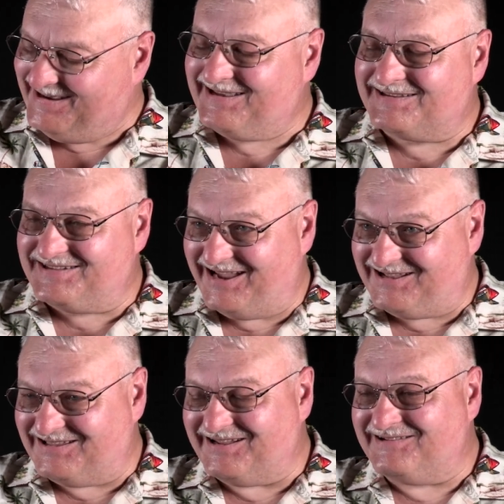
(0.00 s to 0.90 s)

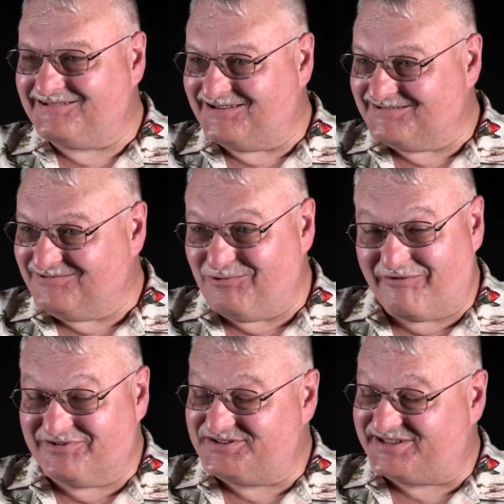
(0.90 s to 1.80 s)
Exactly. Where
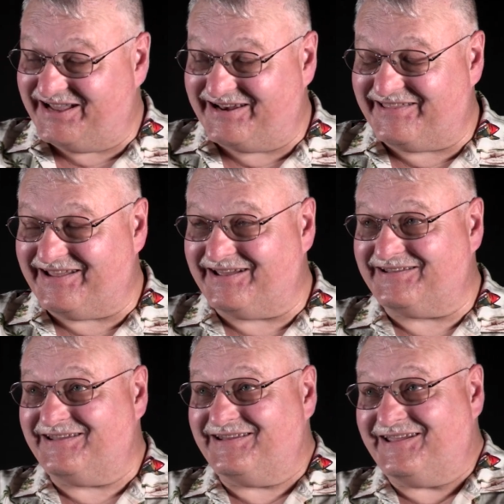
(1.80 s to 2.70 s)
whoever it's stated that two
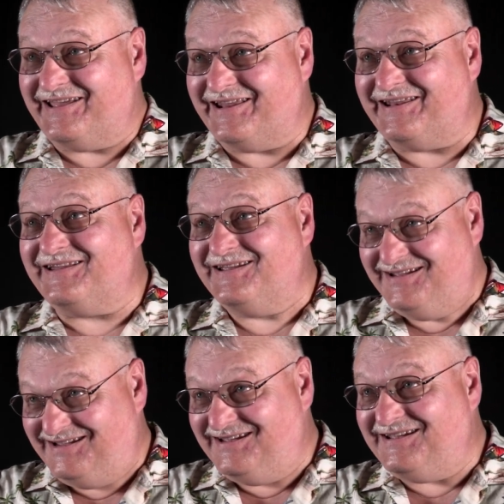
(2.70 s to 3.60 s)
extremes
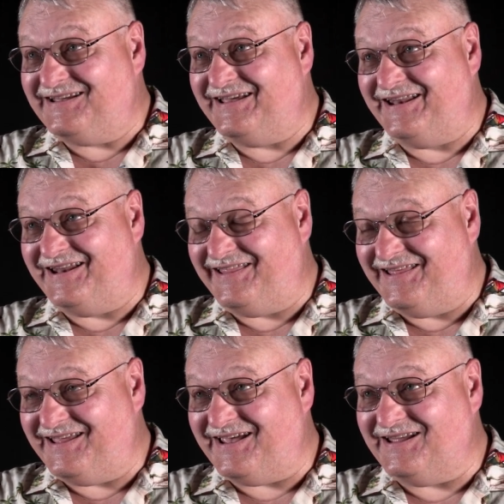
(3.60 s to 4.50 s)
it, it, that are
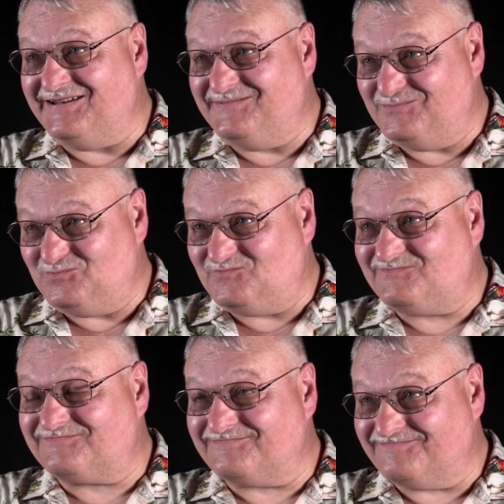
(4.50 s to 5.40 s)
so opposite,
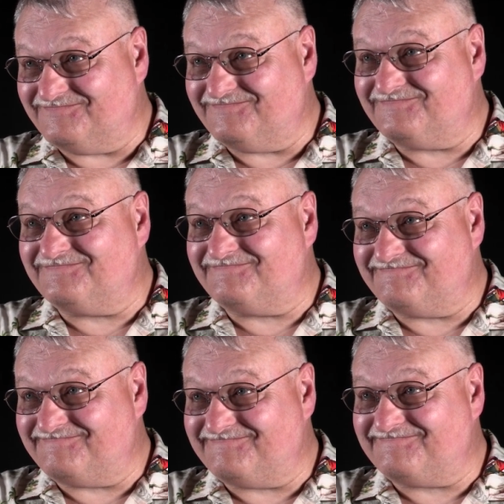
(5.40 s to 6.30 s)
but
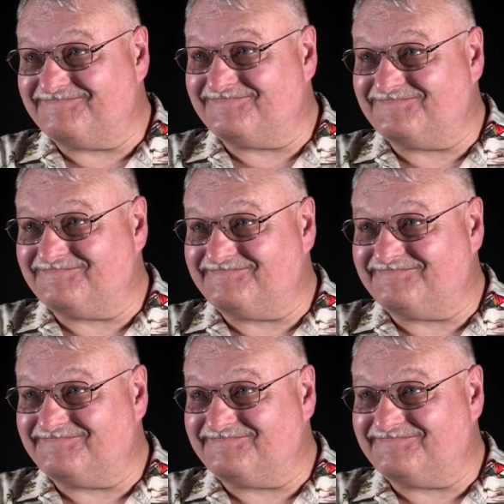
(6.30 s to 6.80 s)
and and some